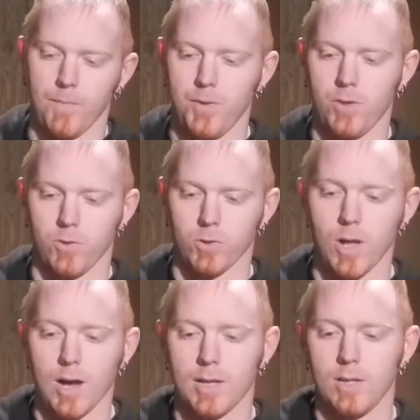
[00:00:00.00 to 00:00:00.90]
These are
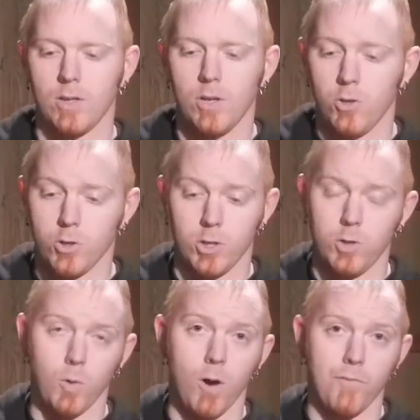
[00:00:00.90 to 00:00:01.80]
locking. You could
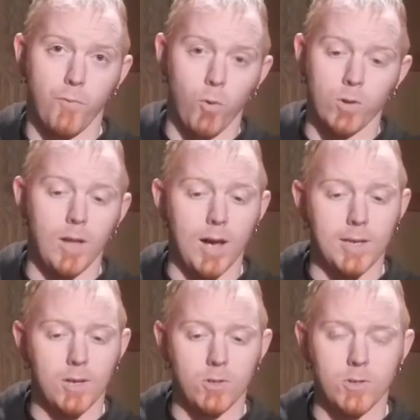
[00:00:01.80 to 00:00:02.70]
do all 4
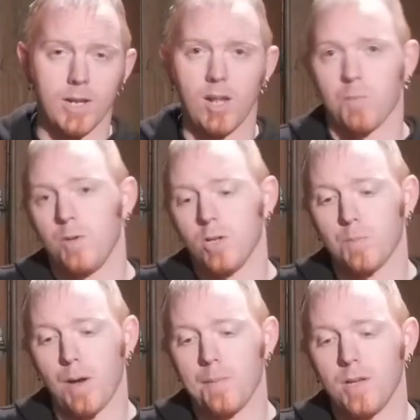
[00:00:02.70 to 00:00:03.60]
locking on your case, but you could
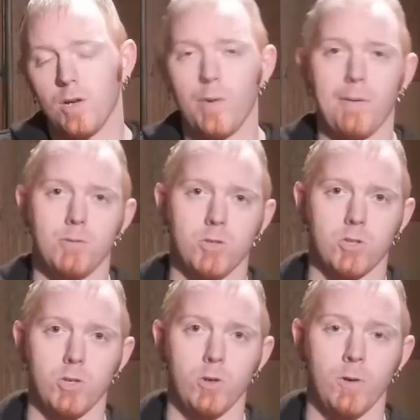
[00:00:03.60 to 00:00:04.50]
probably get away with just
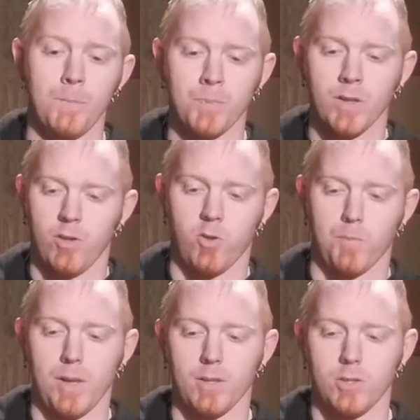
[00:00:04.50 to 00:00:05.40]
2. This is
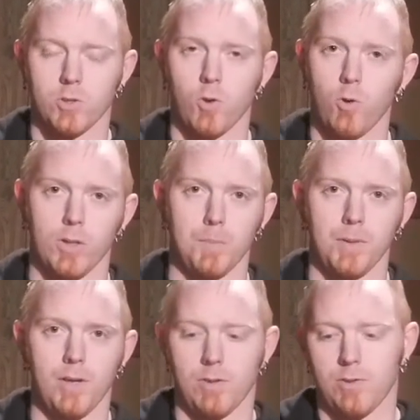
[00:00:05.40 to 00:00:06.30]
mainly just to hold it in
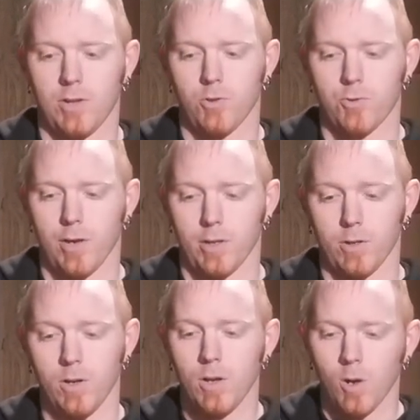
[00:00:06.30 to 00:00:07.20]
place inside your
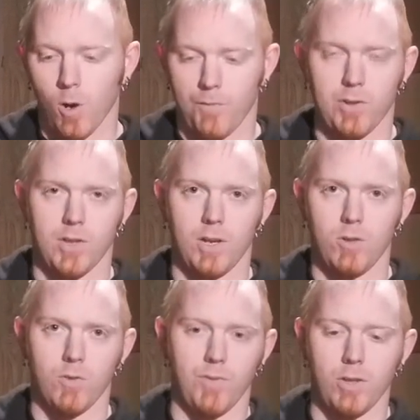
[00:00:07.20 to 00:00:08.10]
trailer, or if you set it
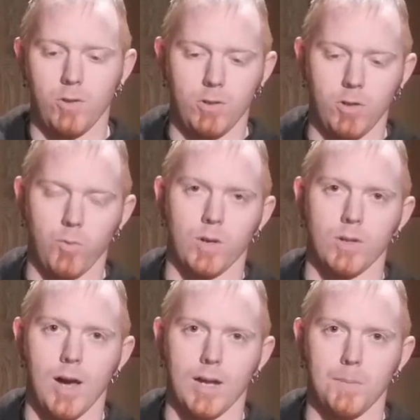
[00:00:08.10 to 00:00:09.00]
in your venue, you just want to
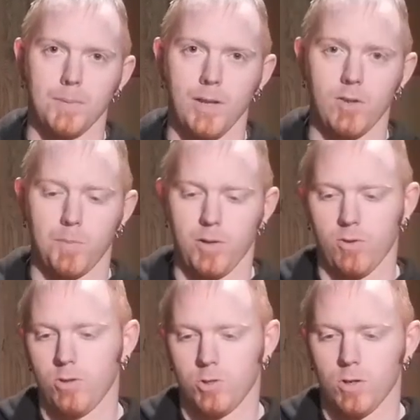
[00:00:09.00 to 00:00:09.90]
lock it in place. But as
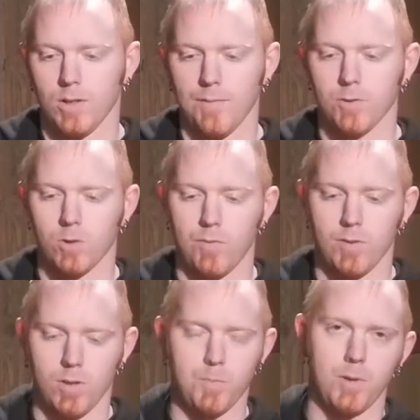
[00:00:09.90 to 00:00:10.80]
long as you're on a level
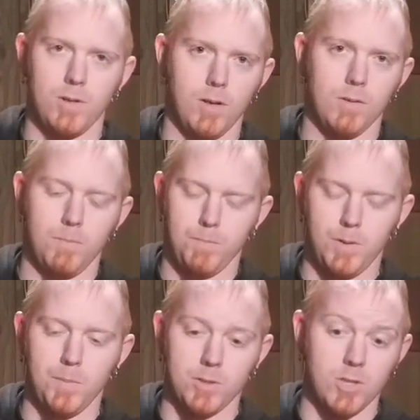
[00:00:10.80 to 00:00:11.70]
surface, it's pretty much
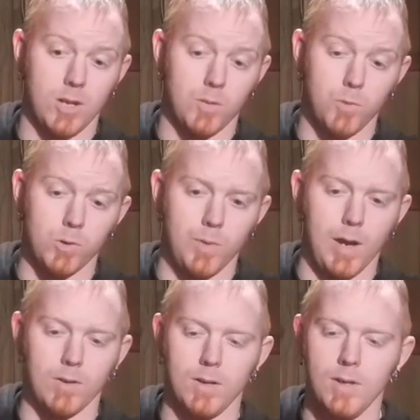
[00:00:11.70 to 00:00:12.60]
not going to roll
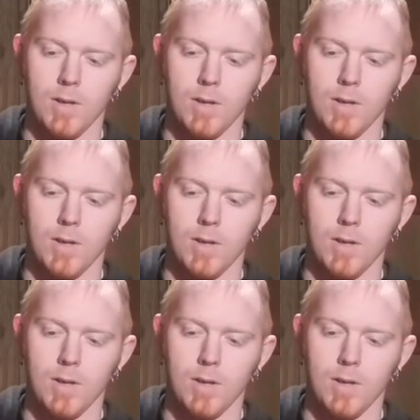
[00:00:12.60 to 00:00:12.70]
around.